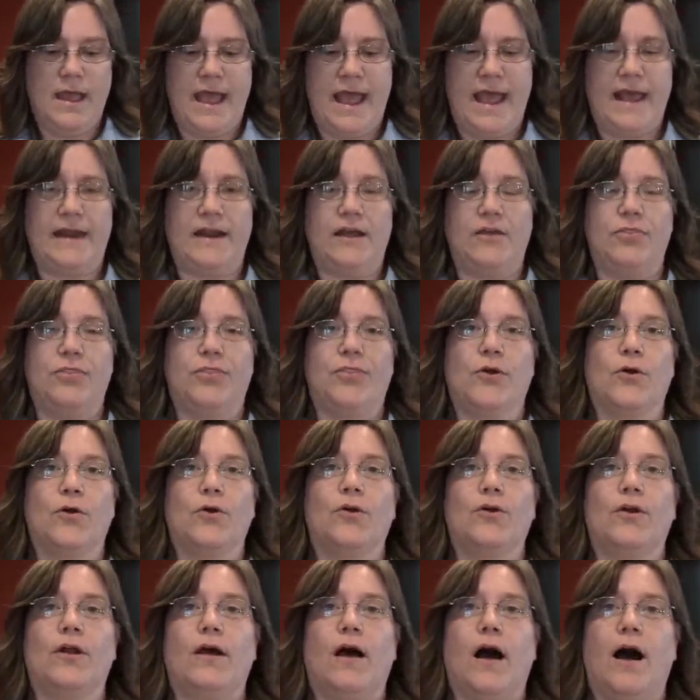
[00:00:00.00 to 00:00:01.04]
And a
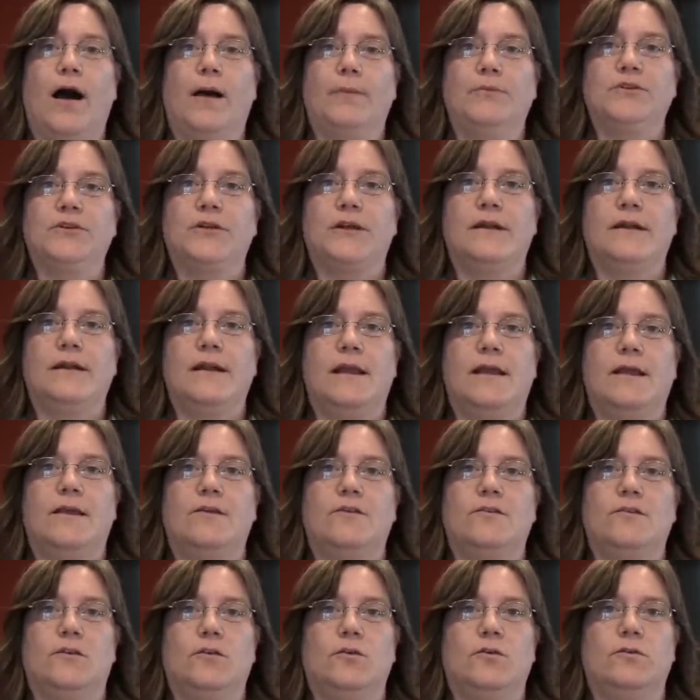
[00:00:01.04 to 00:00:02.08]
third option
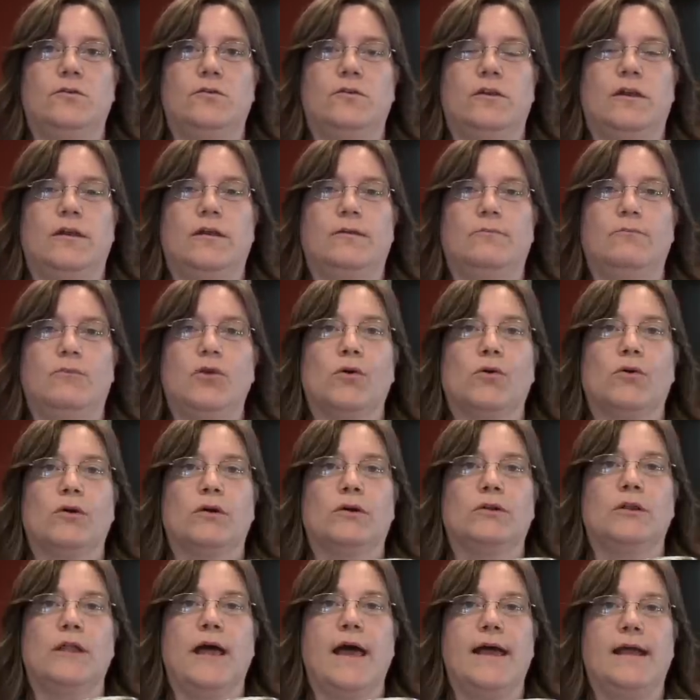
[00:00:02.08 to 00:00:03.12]
is using Muir
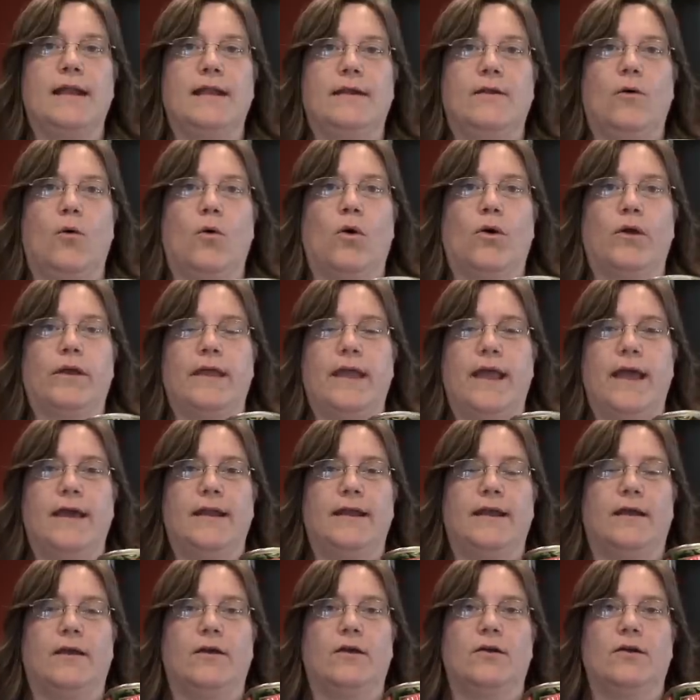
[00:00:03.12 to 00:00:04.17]
Glen
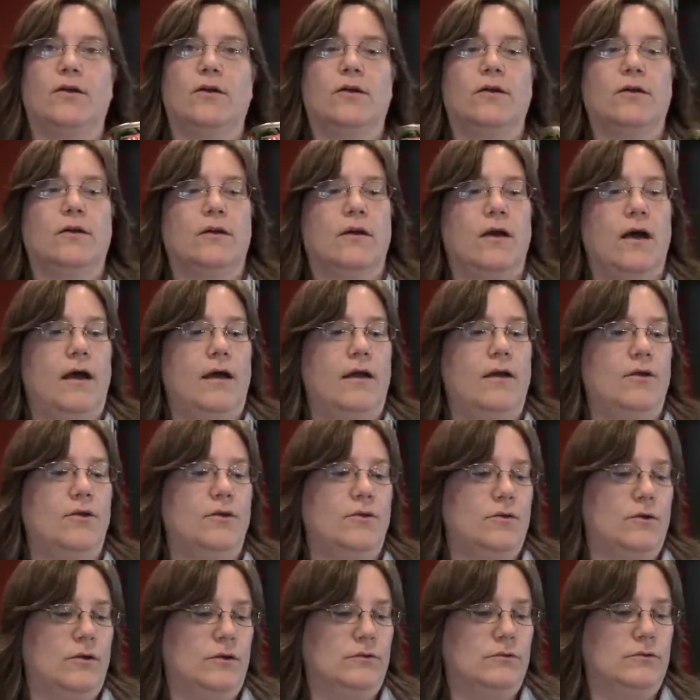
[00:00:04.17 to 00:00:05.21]
organic
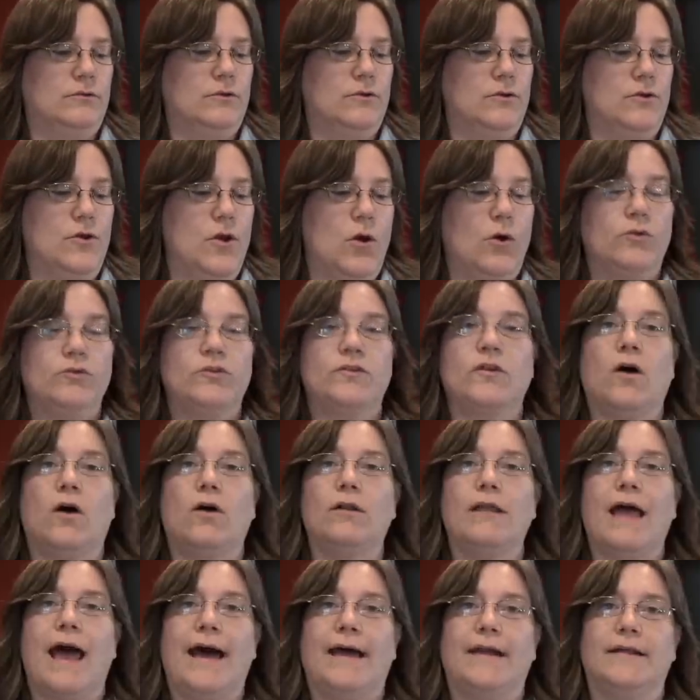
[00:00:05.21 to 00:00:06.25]
no
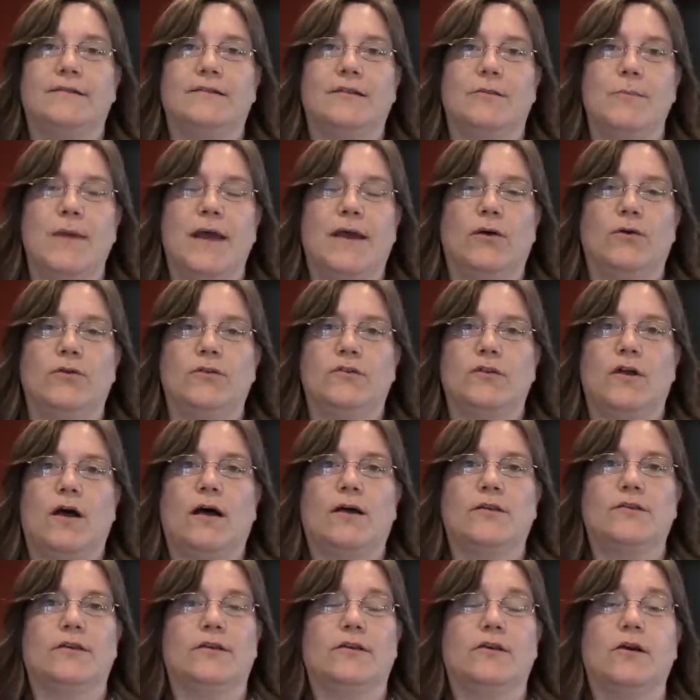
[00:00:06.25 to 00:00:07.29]
salt added tomato
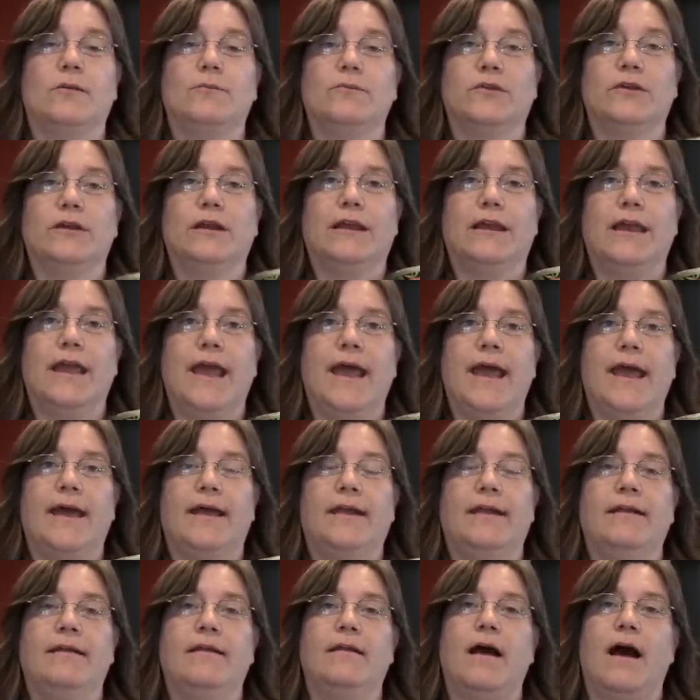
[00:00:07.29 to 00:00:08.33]
sauce. It comes in a
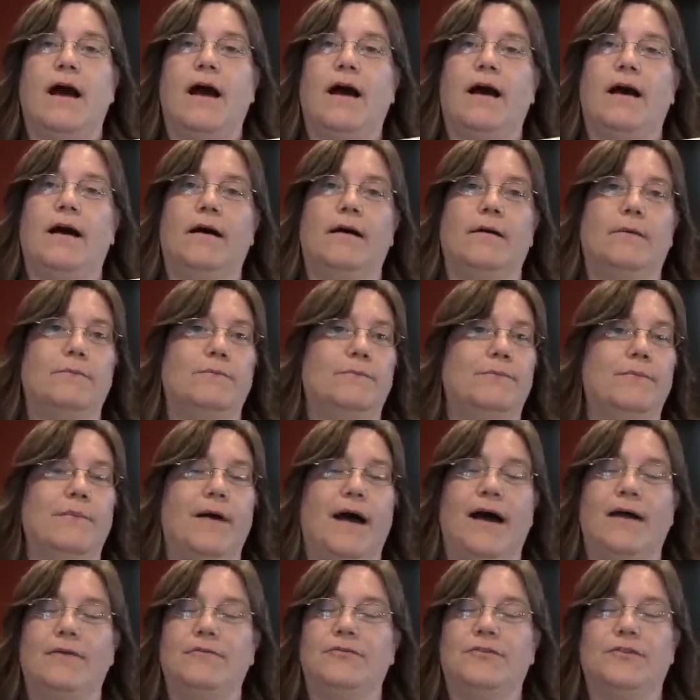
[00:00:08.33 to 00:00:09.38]
can. Um,
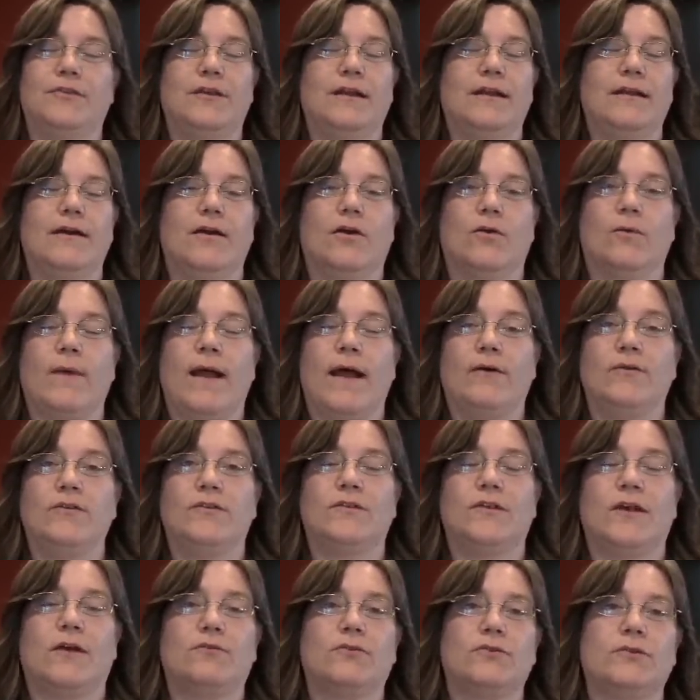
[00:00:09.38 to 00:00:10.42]
I've seen it around
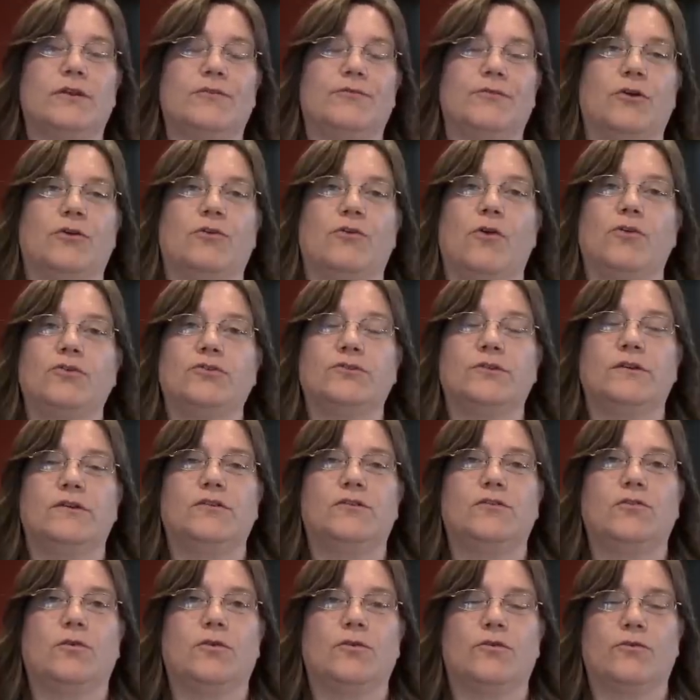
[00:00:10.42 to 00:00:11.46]
several different grocery
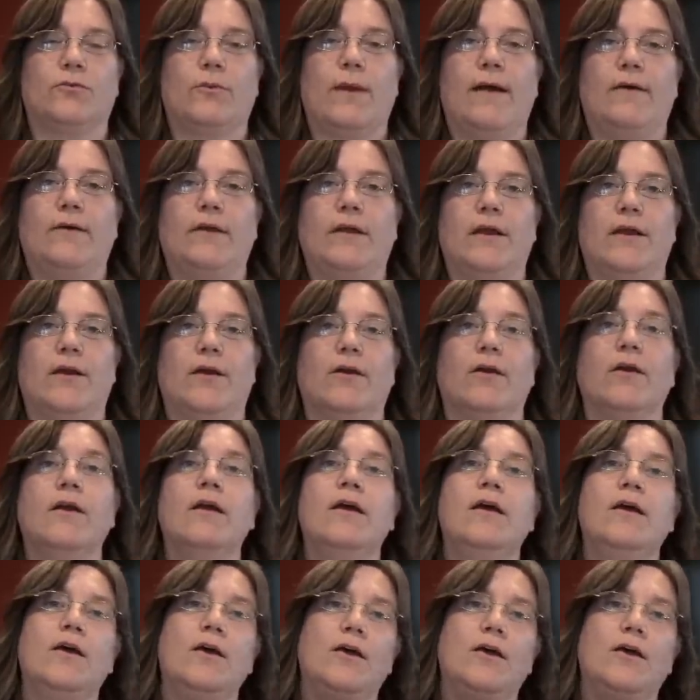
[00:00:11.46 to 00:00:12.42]
stores around here.